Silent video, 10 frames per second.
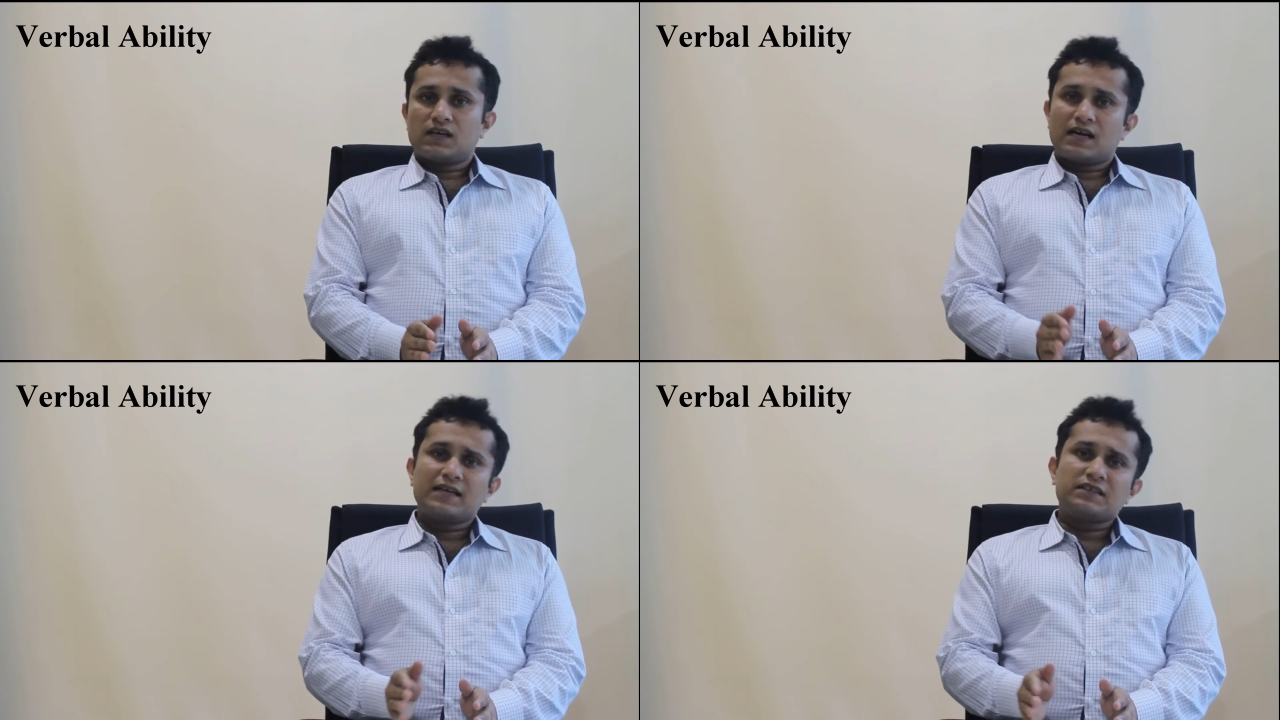
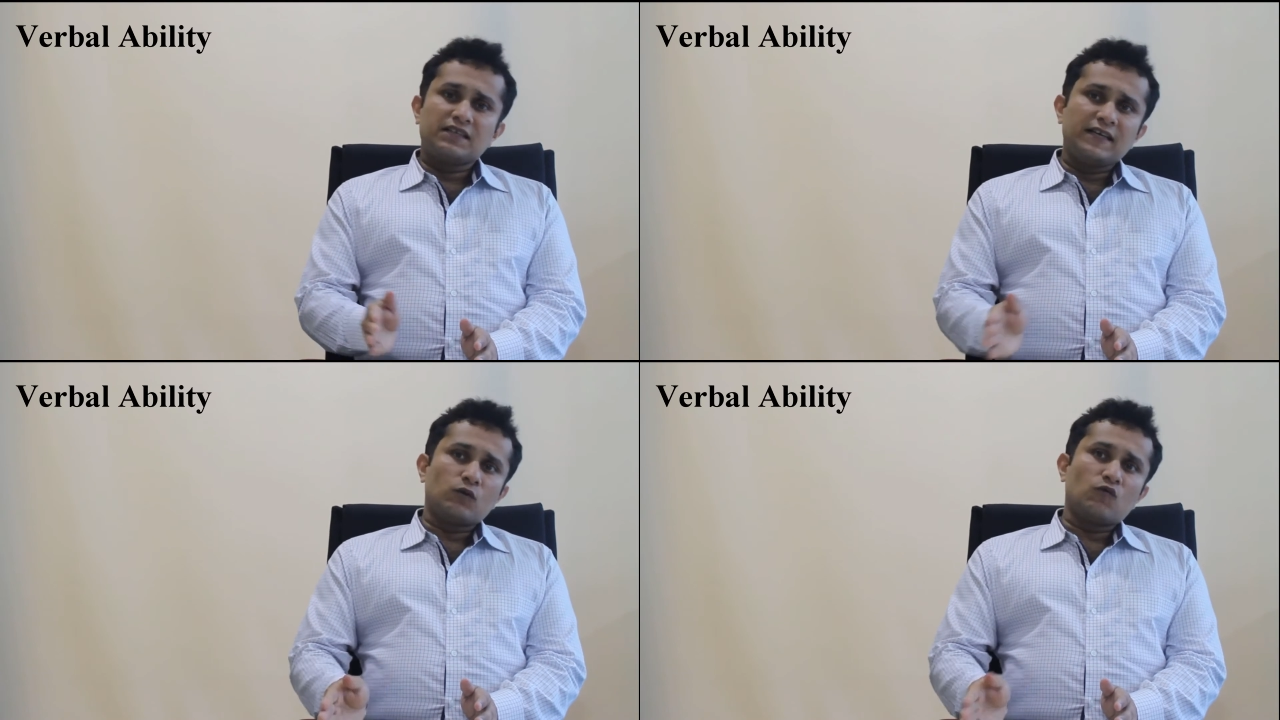and
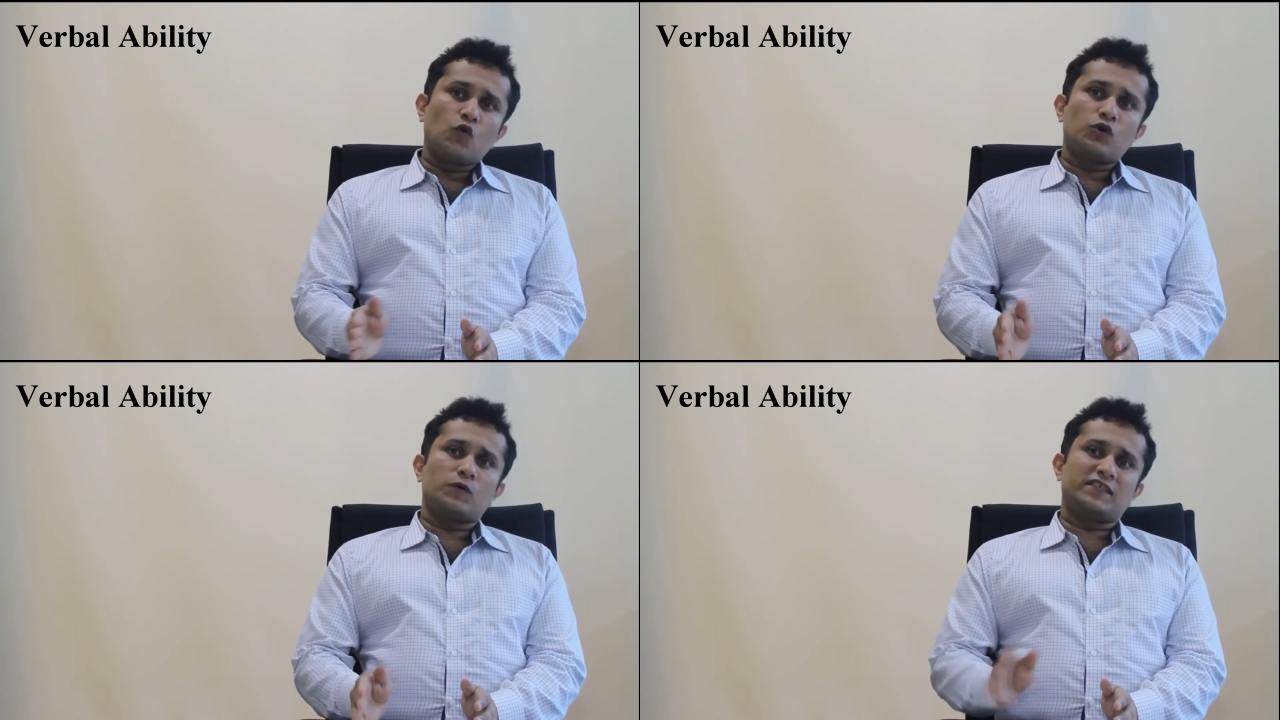3 to
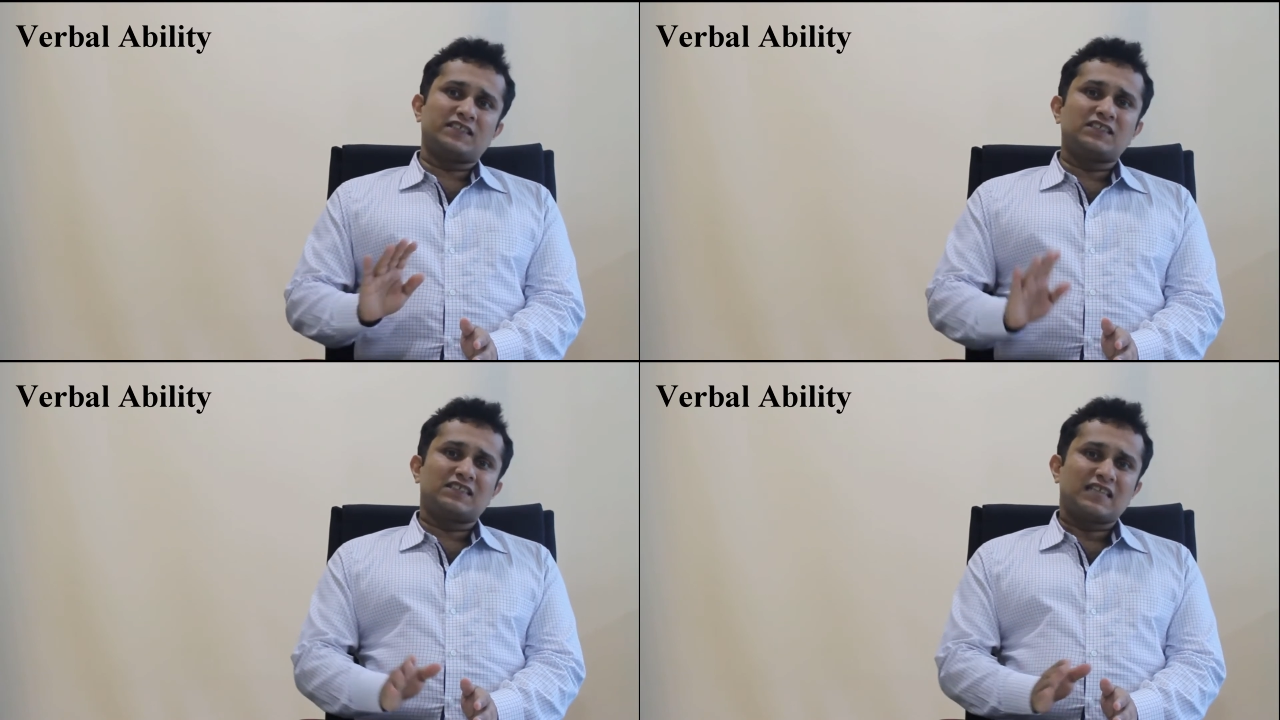4
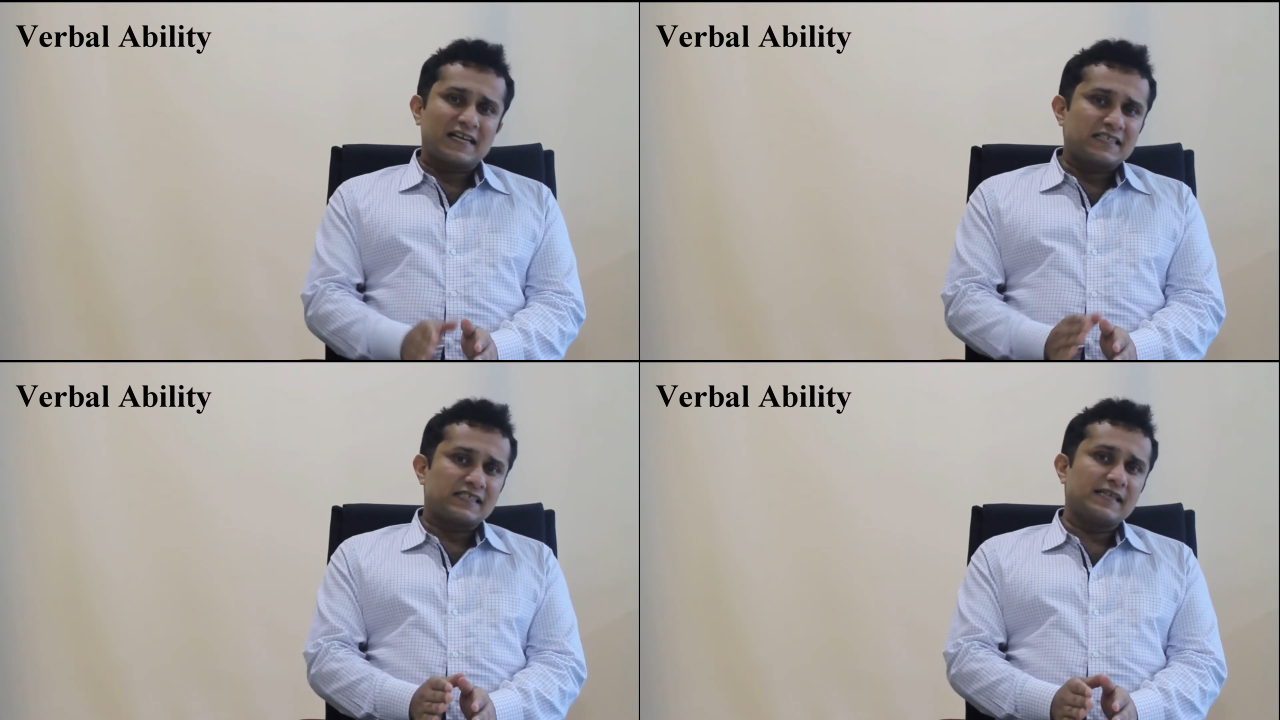questions
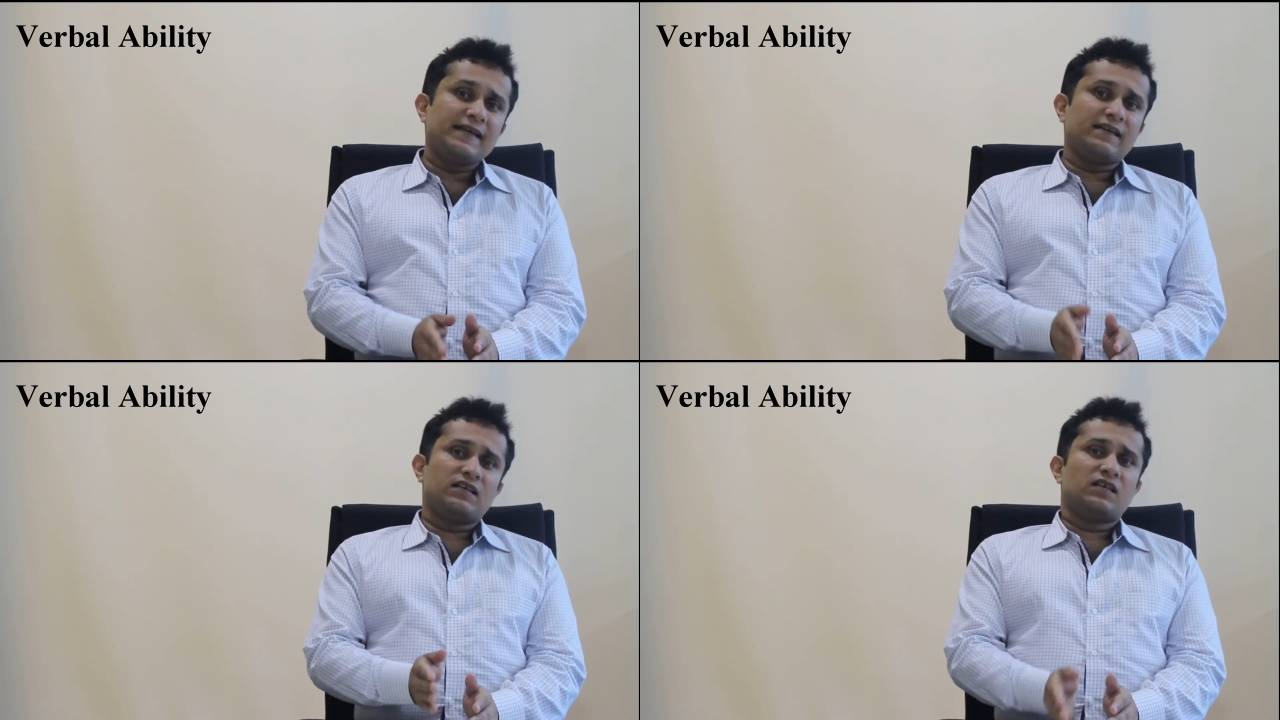
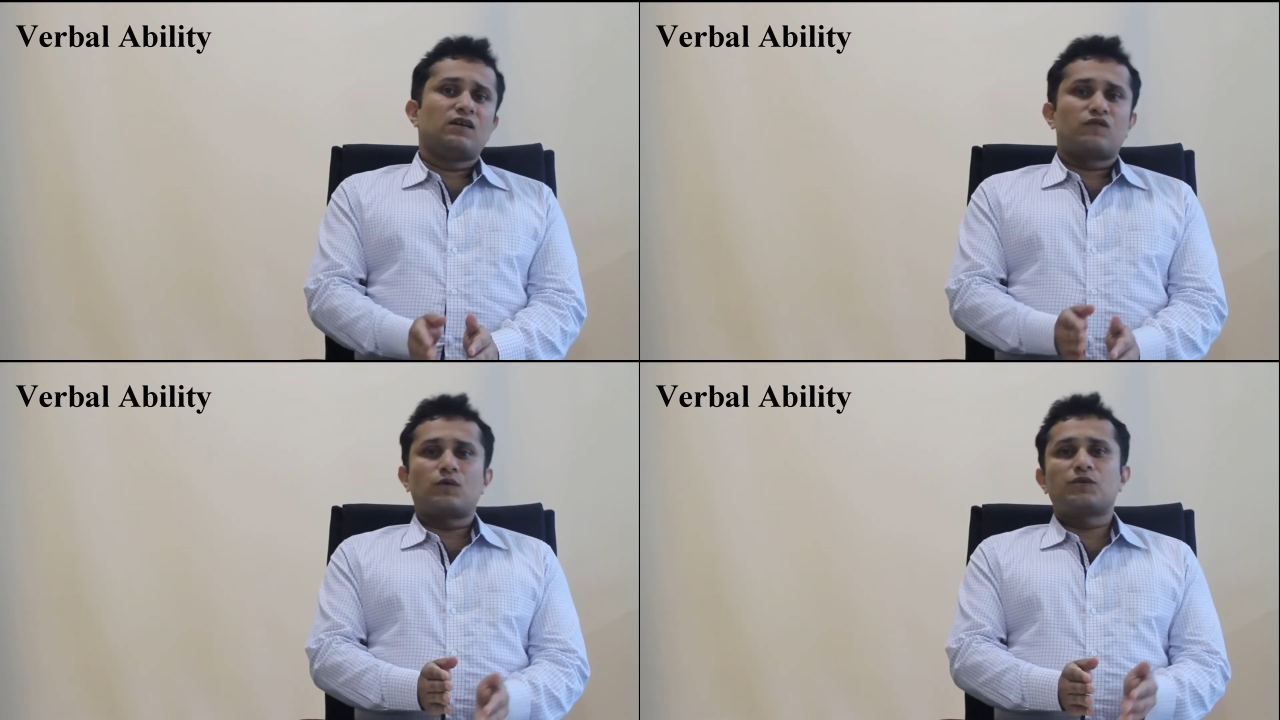nicely
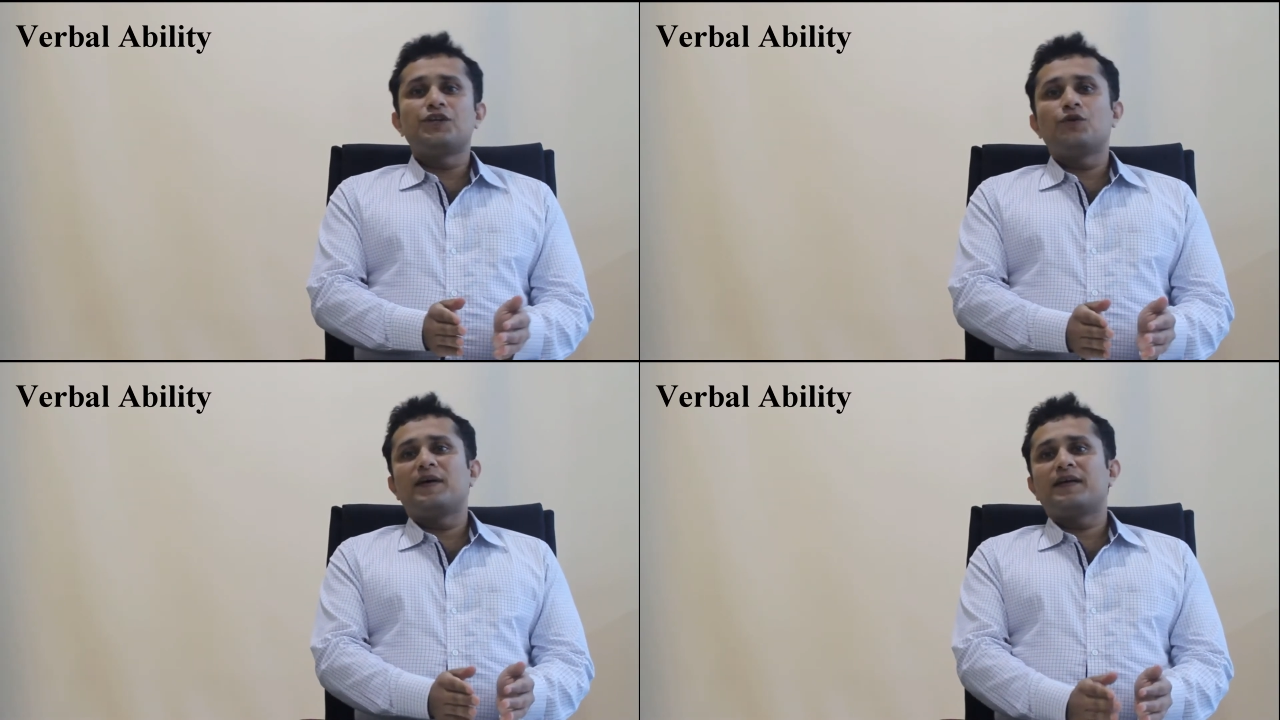from the
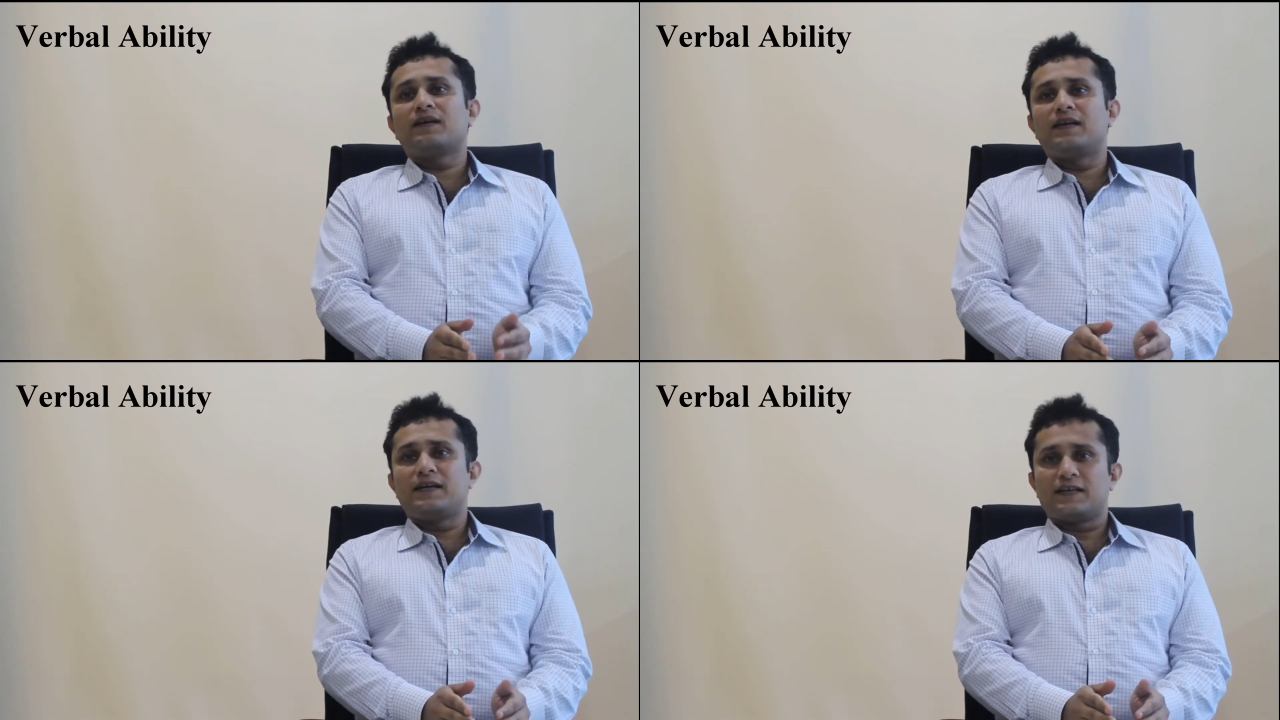
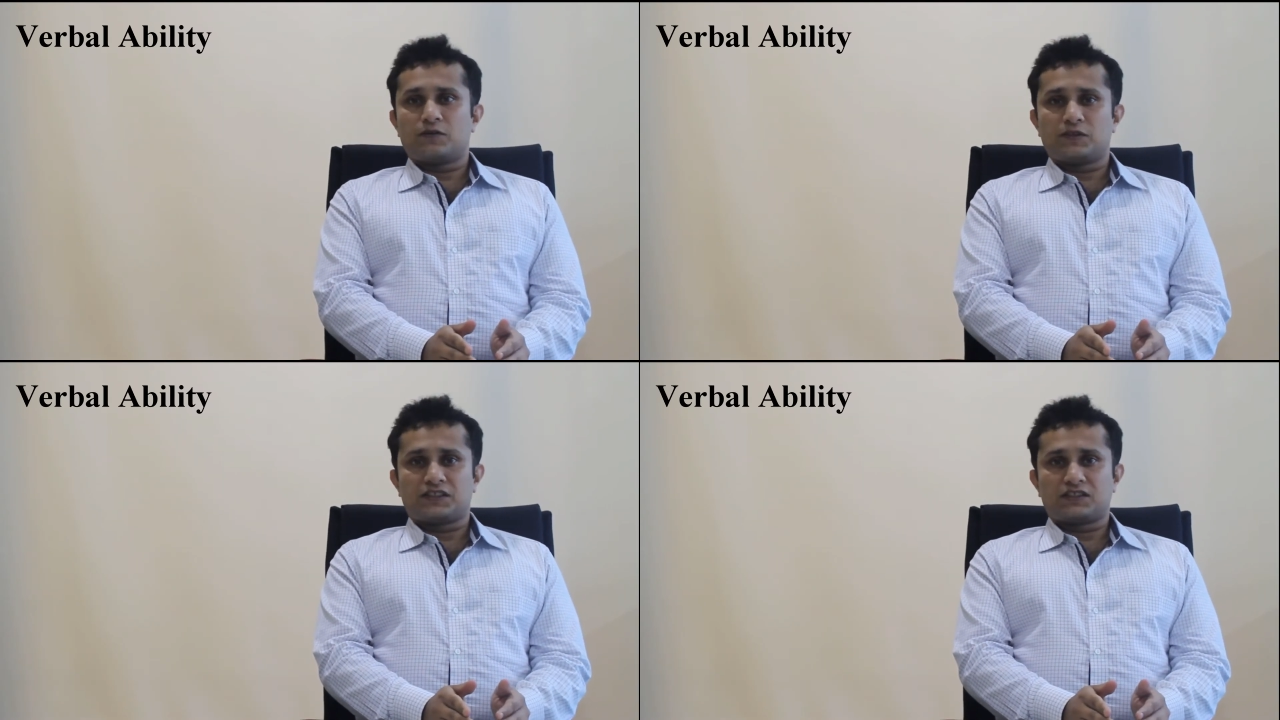numerical entry
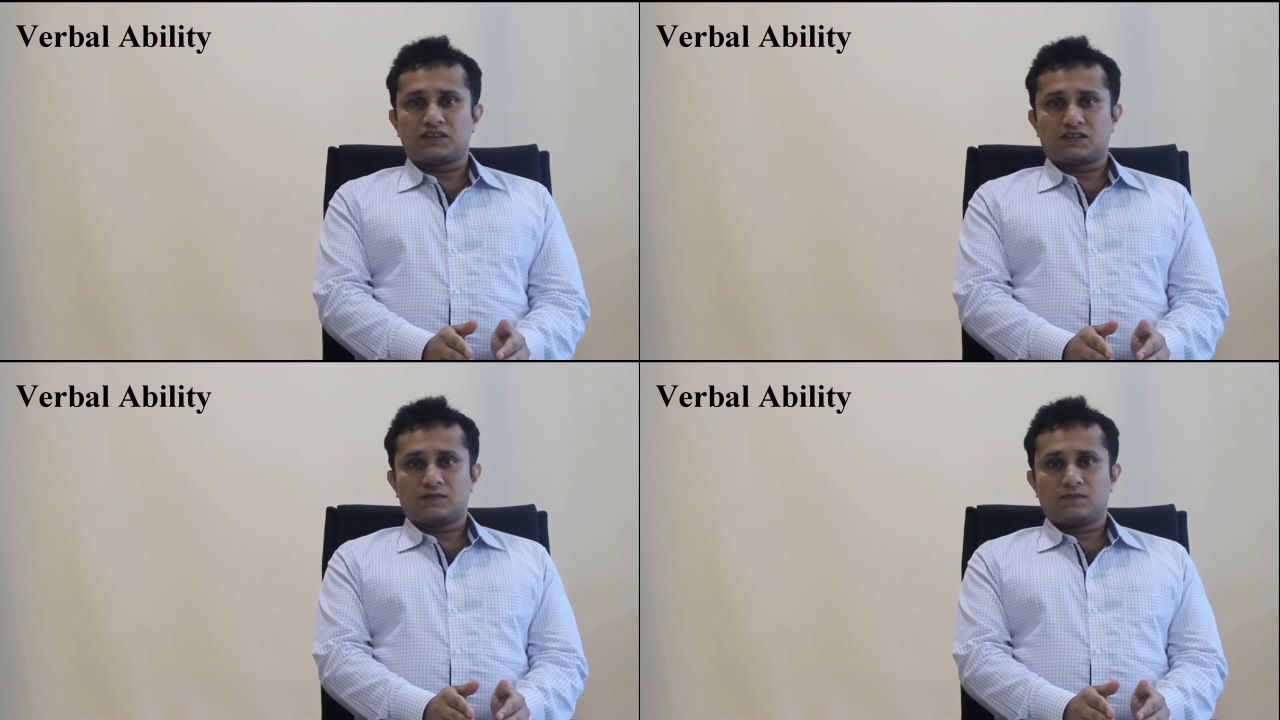
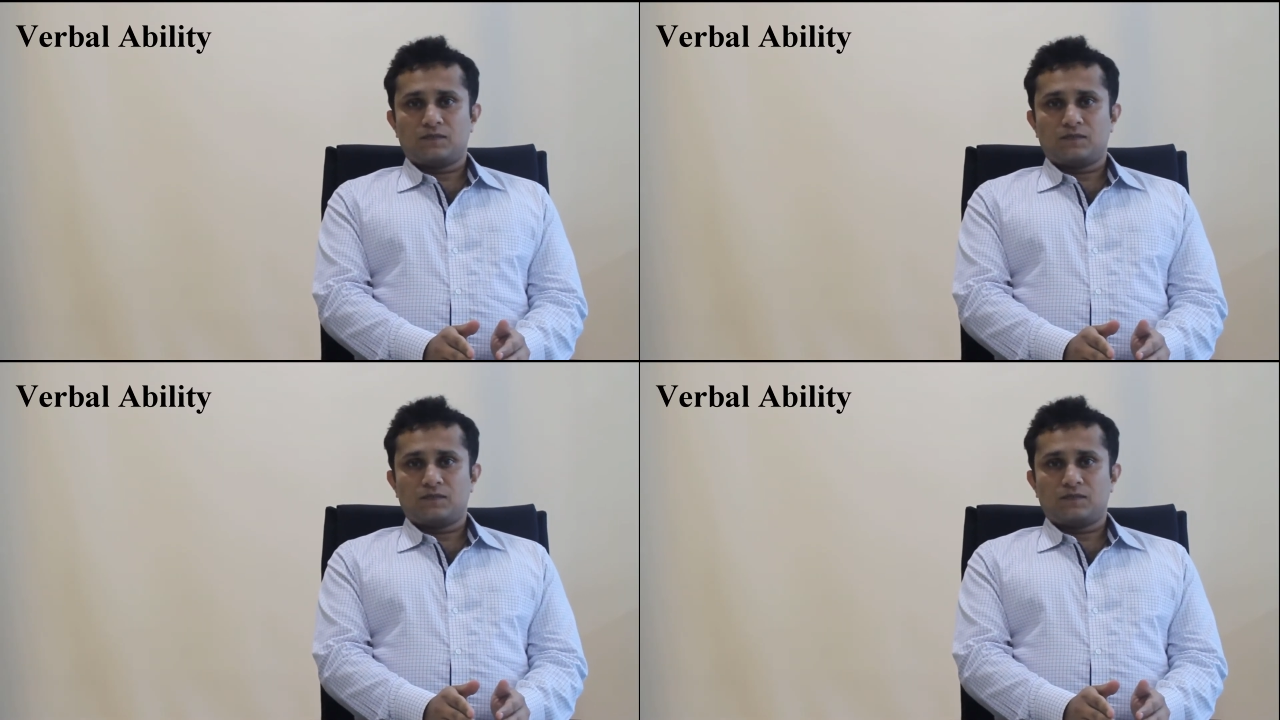questions.